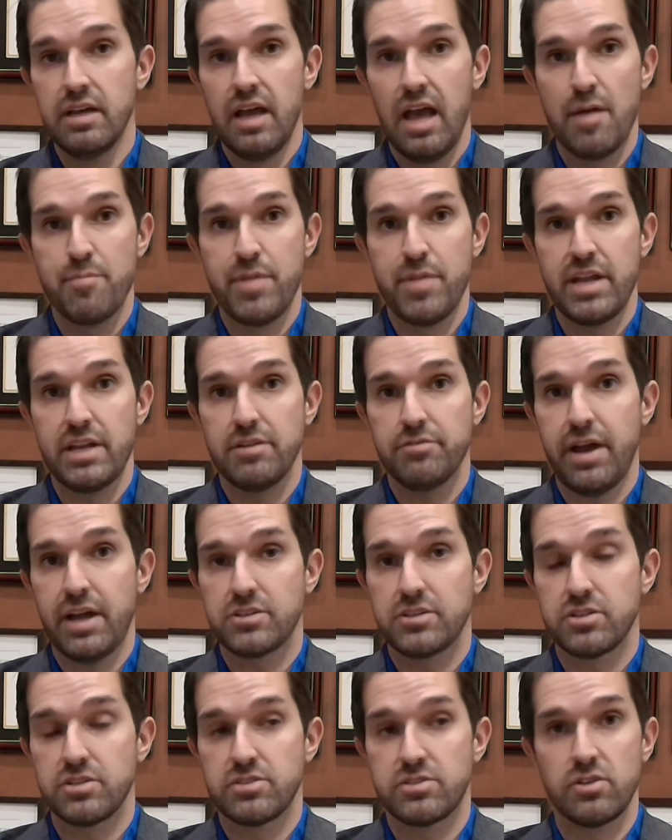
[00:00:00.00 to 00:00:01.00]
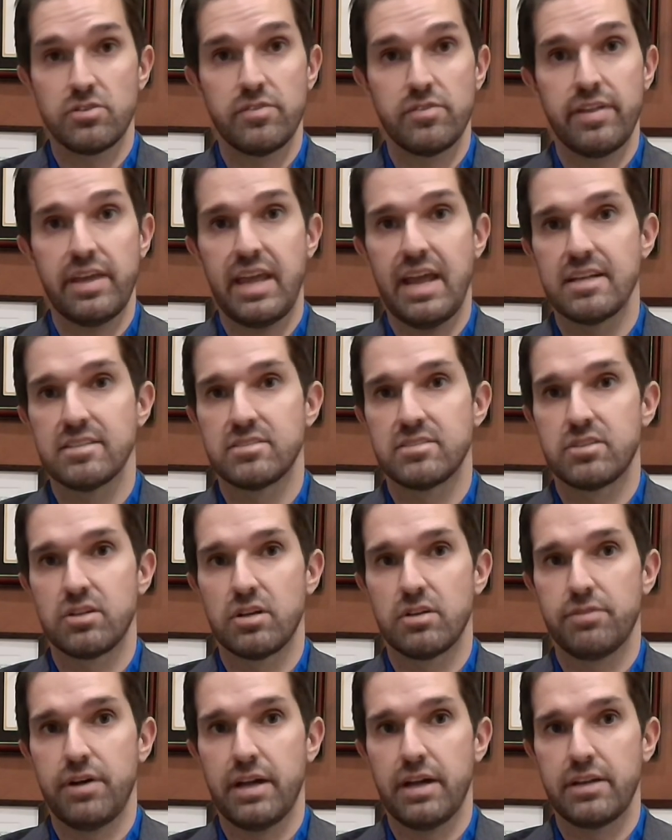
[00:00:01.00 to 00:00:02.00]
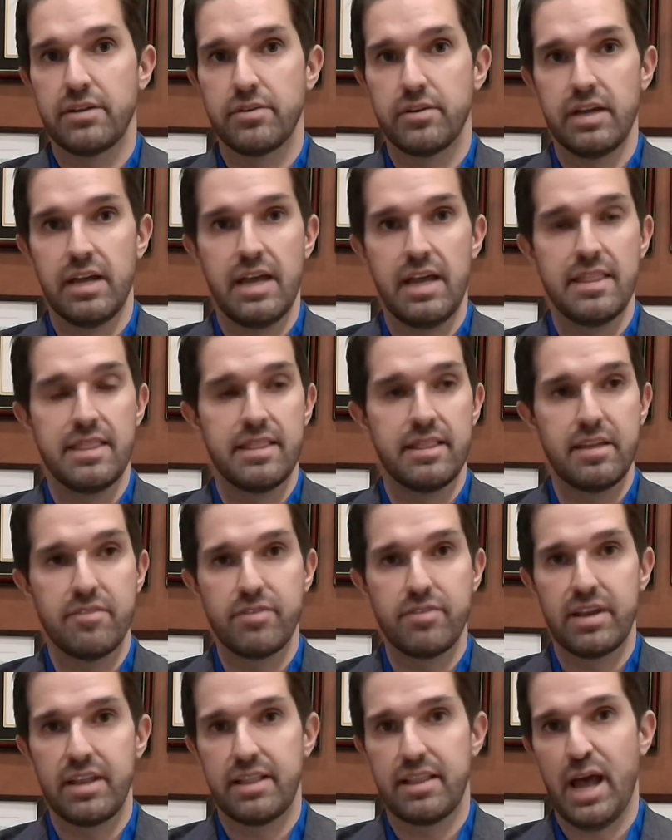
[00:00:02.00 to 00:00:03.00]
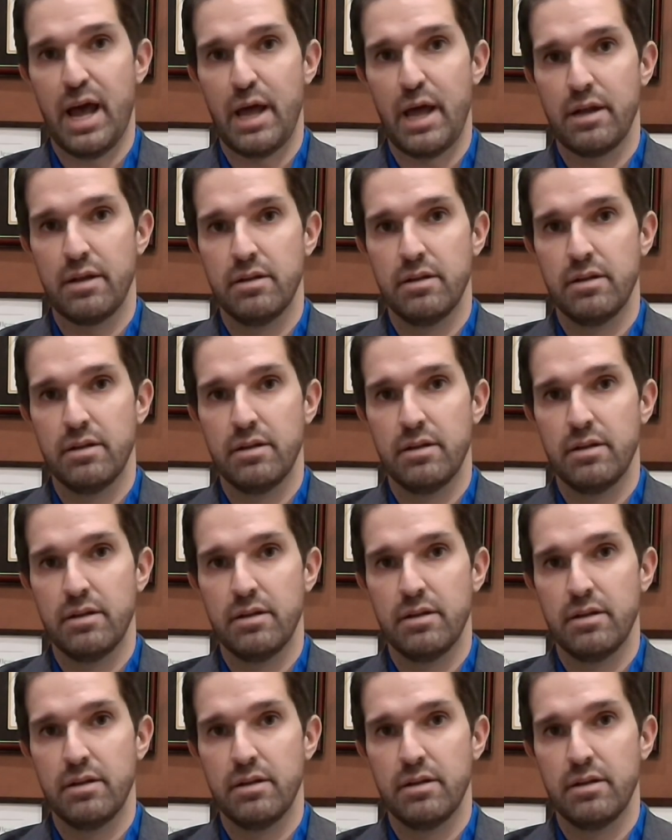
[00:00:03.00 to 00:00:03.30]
and manufacturers certainly can't certify to it and leave it at that.